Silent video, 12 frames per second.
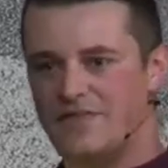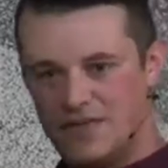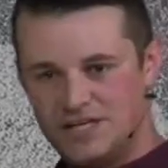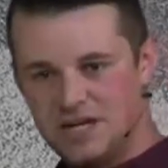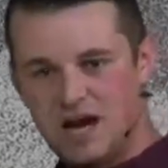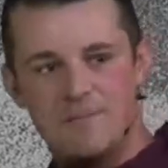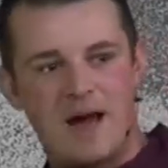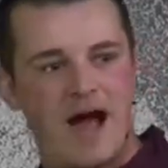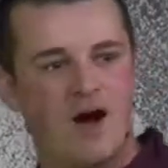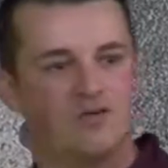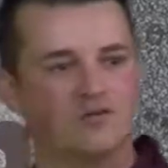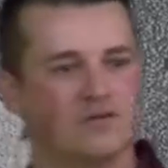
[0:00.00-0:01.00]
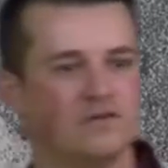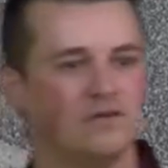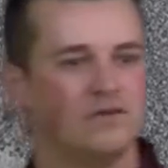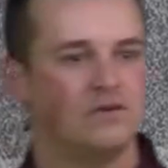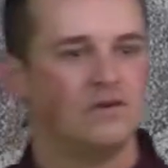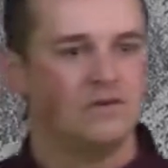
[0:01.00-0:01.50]
and then come out.
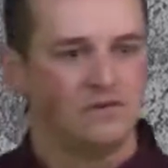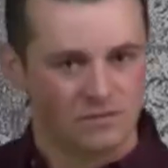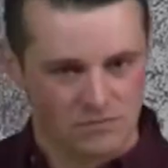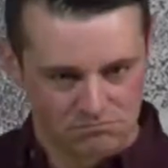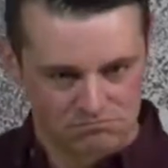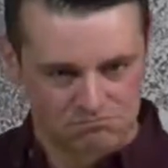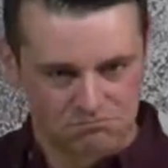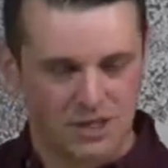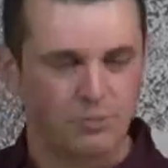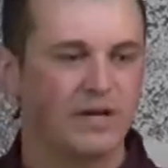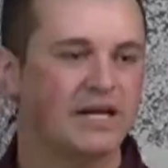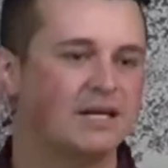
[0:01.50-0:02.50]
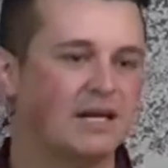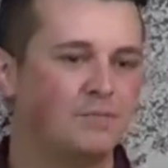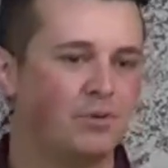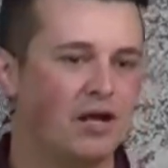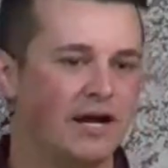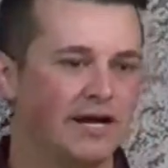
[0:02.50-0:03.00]
Then we can
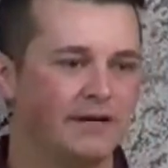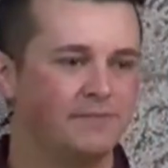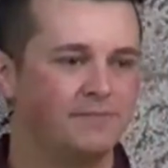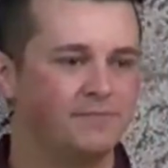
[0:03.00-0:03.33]
keep playing.